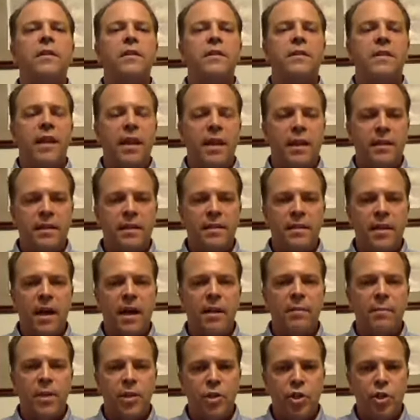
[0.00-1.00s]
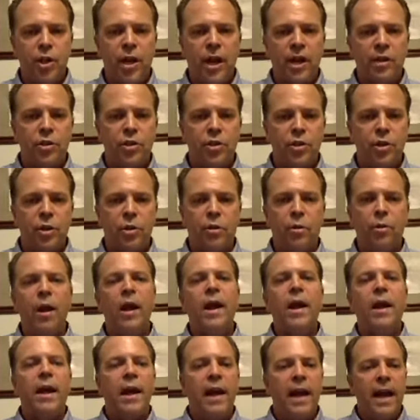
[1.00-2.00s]
take the time at SHOT Show,
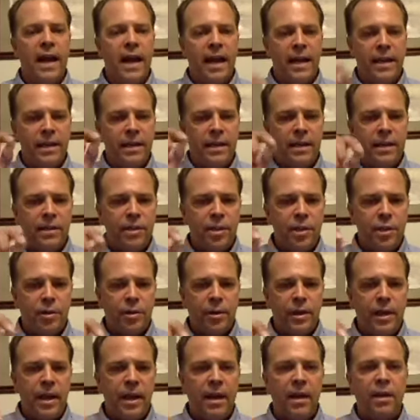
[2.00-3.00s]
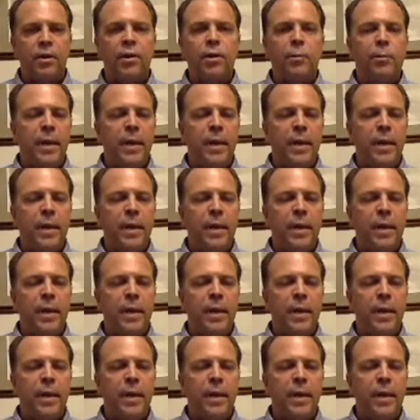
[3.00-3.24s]
add it into your calendar,